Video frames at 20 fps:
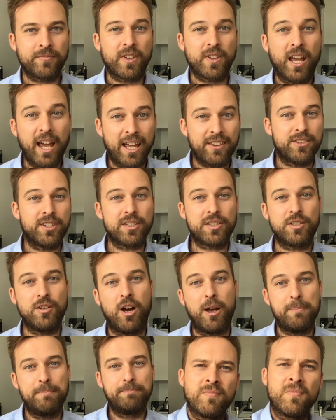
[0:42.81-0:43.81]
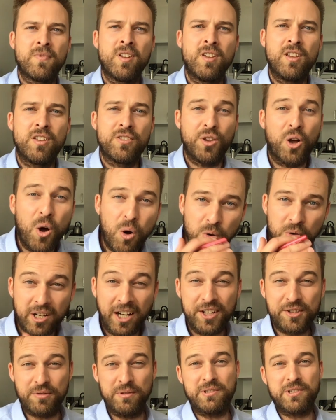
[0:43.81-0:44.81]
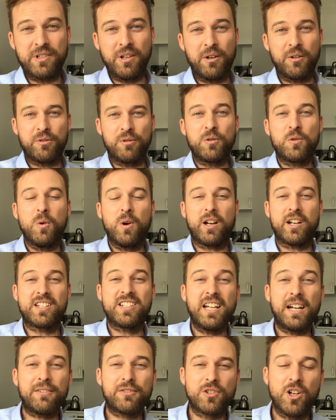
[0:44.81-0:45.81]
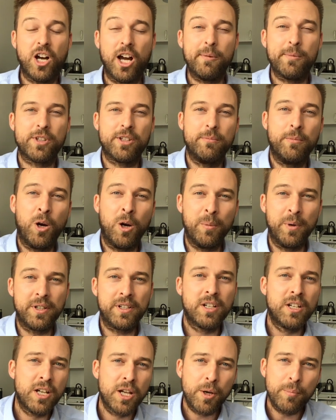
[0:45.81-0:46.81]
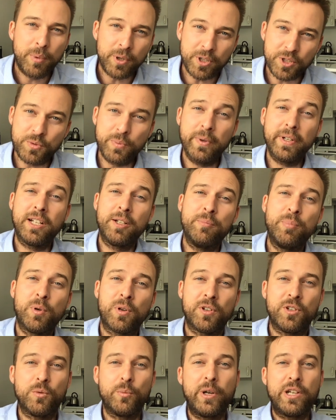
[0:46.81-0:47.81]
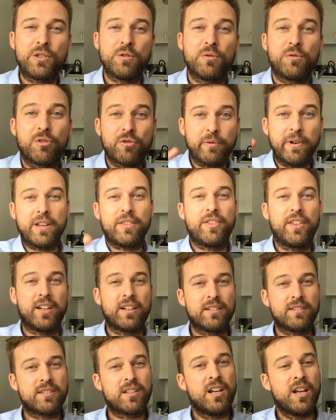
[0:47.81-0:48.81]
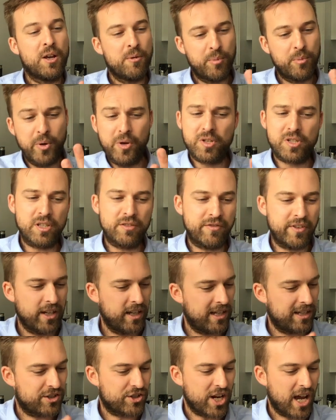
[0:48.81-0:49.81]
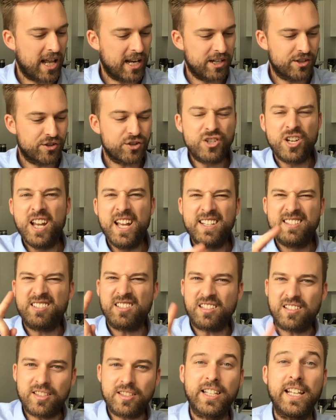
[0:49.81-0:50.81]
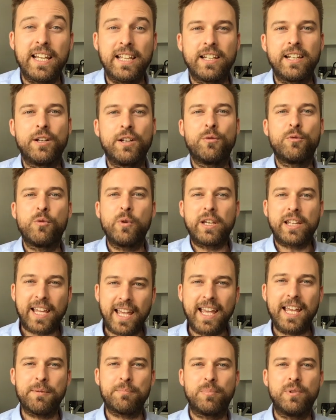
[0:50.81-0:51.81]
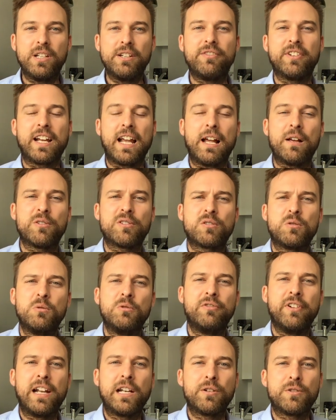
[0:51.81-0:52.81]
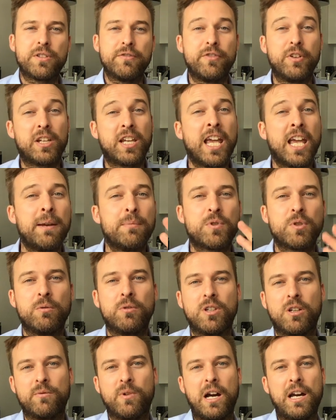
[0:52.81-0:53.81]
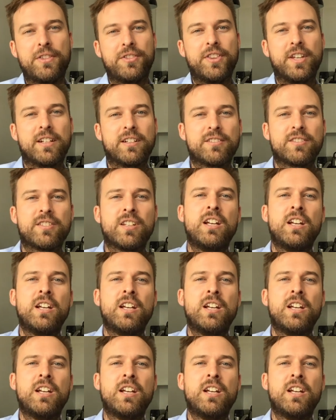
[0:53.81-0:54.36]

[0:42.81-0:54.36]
at this time. The whole country is going through quite a tough time at the moment, but it's really important that we do 3 things: persevere, challenge, succeed. And if we keep living our school values, if you keep doing the right things,